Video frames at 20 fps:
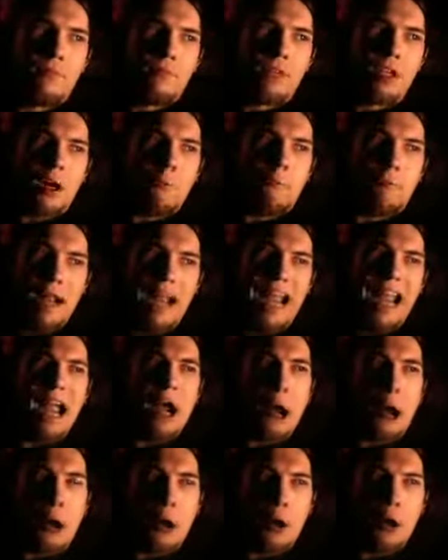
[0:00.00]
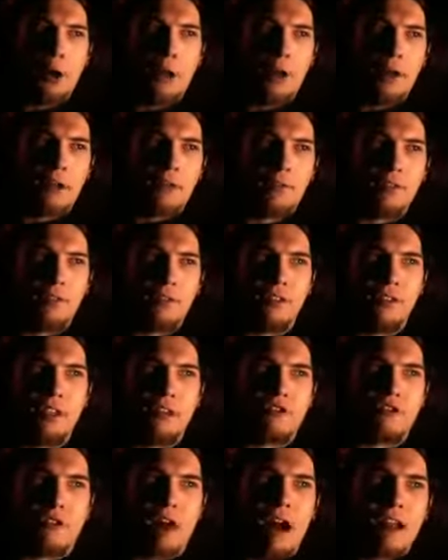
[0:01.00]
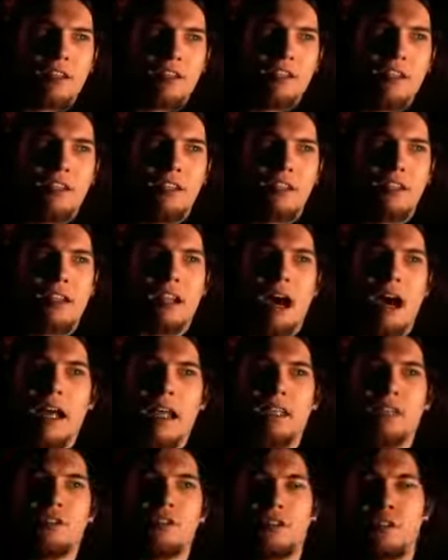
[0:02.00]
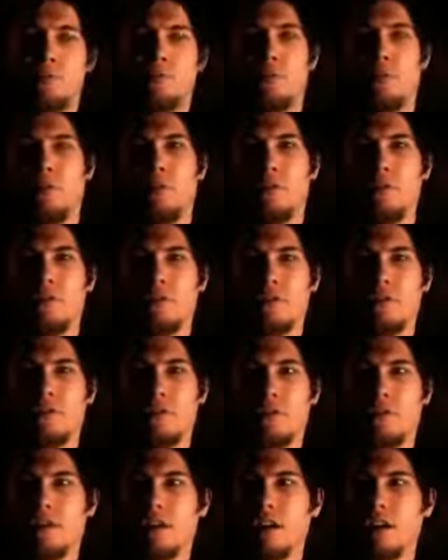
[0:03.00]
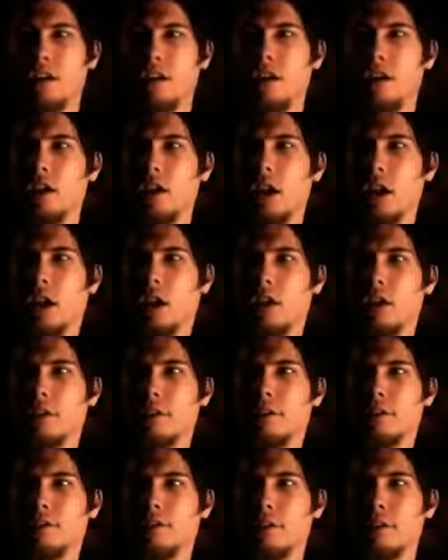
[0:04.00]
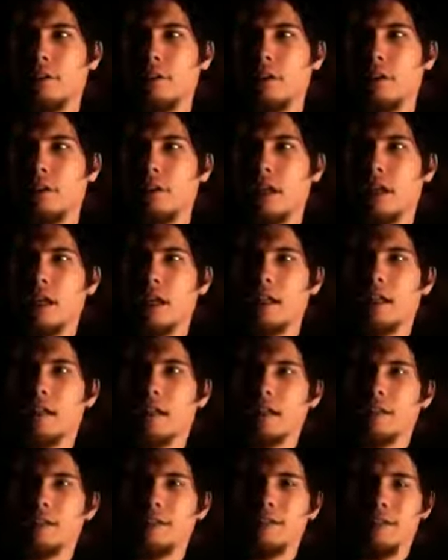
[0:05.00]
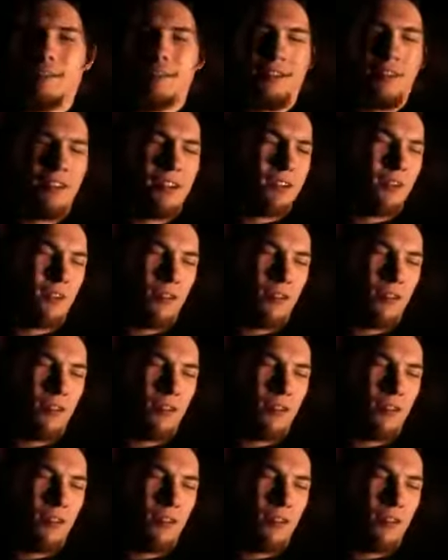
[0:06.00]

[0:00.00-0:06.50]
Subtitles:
compare the atrocities that ISIS pulls to and good